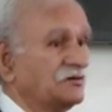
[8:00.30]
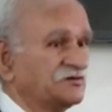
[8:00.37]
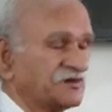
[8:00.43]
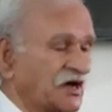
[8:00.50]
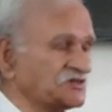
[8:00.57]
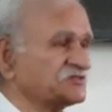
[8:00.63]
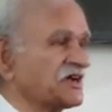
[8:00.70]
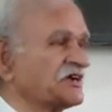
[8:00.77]

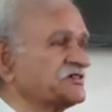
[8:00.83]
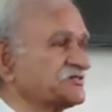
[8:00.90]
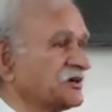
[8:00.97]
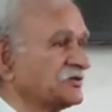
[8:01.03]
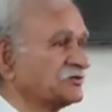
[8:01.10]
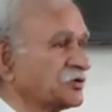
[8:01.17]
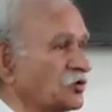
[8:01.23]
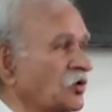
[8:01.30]

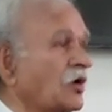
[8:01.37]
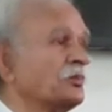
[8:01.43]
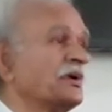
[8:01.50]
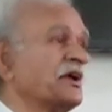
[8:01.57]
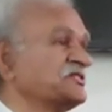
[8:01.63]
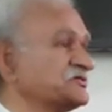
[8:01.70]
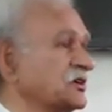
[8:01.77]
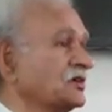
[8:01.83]
transaction through
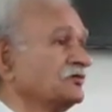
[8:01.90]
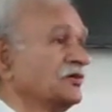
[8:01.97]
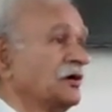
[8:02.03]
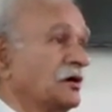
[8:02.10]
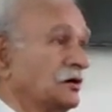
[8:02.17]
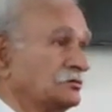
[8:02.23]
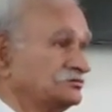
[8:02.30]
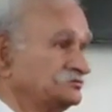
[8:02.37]
operation of
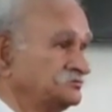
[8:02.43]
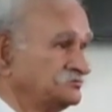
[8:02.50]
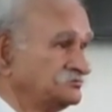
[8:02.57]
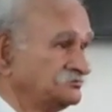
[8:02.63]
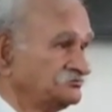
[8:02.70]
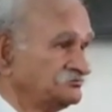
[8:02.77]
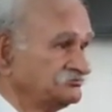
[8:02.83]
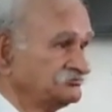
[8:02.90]
law,
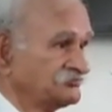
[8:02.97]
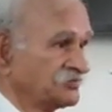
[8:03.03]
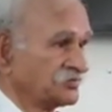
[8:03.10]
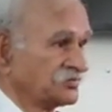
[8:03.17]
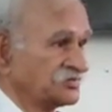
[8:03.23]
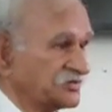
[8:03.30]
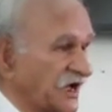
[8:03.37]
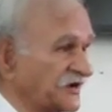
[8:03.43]

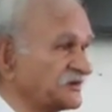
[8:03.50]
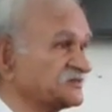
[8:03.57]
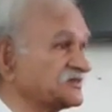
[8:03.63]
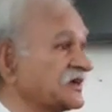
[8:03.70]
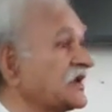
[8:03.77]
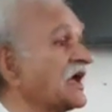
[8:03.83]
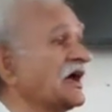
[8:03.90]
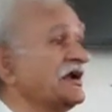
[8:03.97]
that is
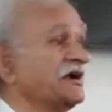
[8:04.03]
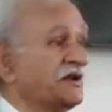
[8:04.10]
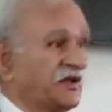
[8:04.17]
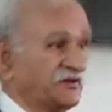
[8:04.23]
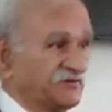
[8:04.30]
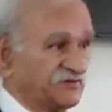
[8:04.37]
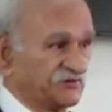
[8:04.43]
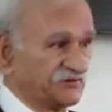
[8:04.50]

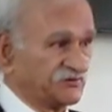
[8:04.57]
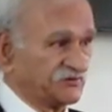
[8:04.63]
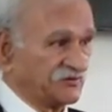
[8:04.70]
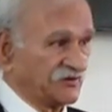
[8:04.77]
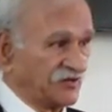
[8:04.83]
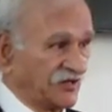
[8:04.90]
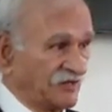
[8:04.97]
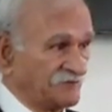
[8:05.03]
inheritance.
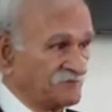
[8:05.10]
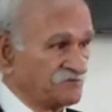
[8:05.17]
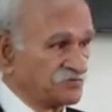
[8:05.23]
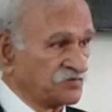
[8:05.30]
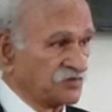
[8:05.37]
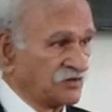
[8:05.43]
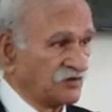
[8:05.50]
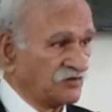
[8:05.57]

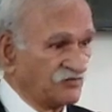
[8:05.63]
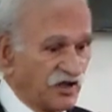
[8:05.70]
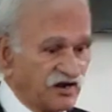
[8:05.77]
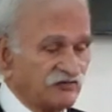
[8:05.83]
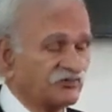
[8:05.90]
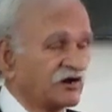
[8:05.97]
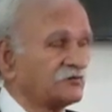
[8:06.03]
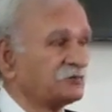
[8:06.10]

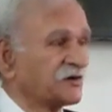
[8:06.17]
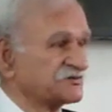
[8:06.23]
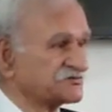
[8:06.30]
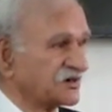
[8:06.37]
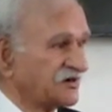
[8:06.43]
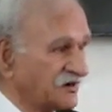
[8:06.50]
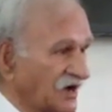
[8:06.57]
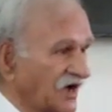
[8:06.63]
When one
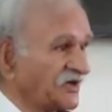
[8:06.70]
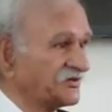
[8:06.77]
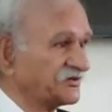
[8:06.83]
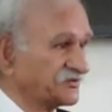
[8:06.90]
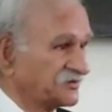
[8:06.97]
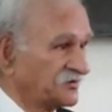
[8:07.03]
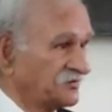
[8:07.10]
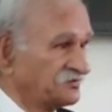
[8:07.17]
person
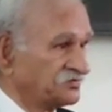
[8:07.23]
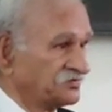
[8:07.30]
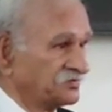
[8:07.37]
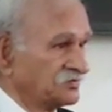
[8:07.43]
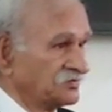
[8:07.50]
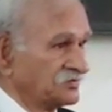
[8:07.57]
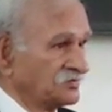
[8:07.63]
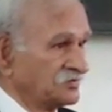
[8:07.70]
dies,
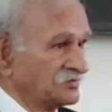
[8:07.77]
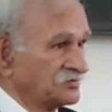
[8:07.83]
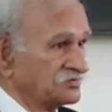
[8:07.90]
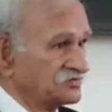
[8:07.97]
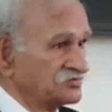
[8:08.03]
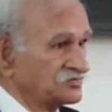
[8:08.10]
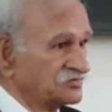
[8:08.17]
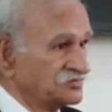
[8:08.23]

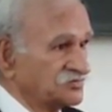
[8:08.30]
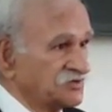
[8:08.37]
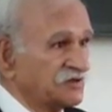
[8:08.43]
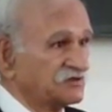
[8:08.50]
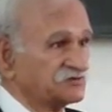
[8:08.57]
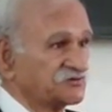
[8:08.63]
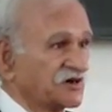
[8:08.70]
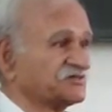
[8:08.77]

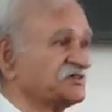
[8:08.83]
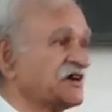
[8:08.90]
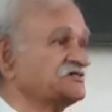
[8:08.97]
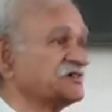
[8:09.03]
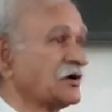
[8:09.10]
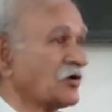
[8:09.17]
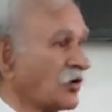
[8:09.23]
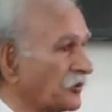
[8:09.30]
the
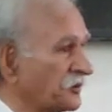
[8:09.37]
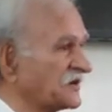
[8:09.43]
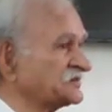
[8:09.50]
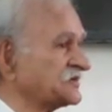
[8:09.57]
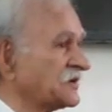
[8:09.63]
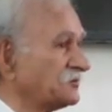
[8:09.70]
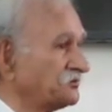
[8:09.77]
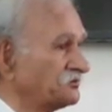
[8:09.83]
succession
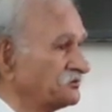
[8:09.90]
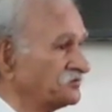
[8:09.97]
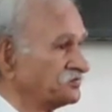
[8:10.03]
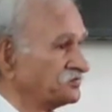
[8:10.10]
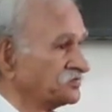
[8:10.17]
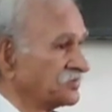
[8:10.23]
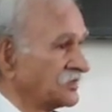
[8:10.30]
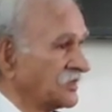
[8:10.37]
opens up
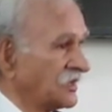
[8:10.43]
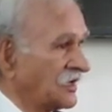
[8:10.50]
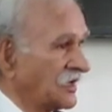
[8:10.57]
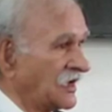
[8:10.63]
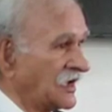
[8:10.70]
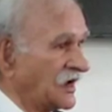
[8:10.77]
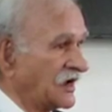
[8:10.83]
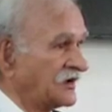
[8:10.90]

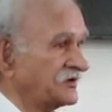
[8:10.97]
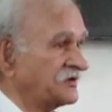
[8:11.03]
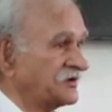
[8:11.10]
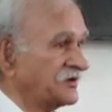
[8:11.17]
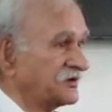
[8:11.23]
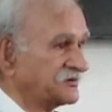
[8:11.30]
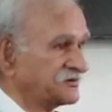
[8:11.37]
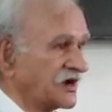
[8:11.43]
and
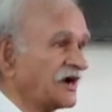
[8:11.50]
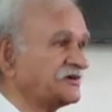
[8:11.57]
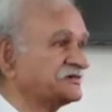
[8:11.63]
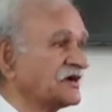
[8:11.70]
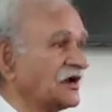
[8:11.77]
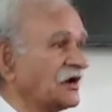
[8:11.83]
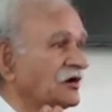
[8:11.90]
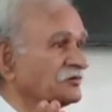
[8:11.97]
the
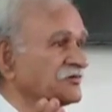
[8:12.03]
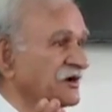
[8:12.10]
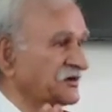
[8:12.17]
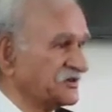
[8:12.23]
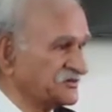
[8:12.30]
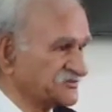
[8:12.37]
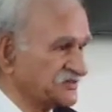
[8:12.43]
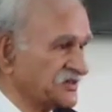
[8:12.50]
title of the
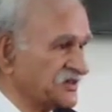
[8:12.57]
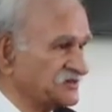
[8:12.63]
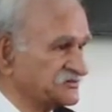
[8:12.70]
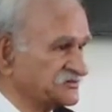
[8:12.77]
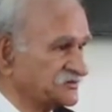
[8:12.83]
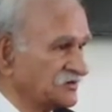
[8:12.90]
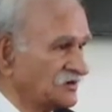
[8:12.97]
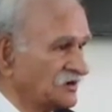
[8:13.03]

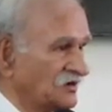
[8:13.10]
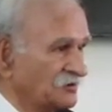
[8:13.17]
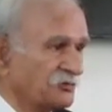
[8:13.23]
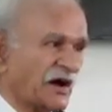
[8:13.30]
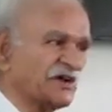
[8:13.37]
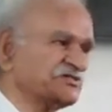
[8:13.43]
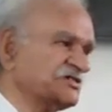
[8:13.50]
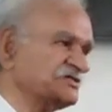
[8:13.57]
deceased
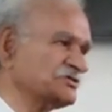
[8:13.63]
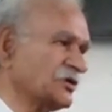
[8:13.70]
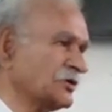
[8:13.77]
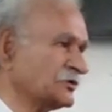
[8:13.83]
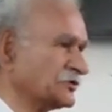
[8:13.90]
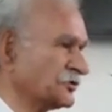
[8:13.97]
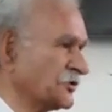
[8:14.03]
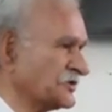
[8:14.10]
passes
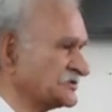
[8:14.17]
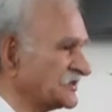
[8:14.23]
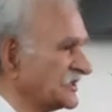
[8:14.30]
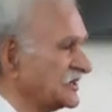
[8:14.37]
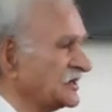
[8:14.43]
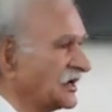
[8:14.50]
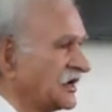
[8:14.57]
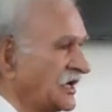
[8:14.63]
on to his
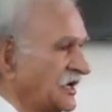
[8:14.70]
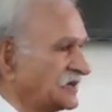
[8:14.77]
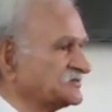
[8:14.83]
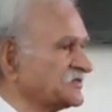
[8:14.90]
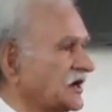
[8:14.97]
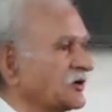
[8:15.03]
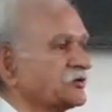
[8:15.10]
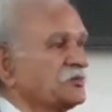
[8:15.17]
legal heirs
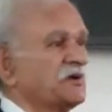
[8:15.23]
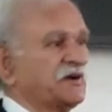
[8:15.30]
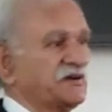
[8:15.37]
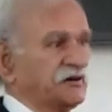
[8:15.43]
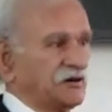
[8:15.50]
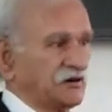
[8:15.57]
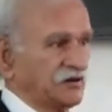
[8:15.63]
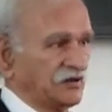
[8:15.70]

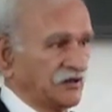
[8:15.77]
automatically.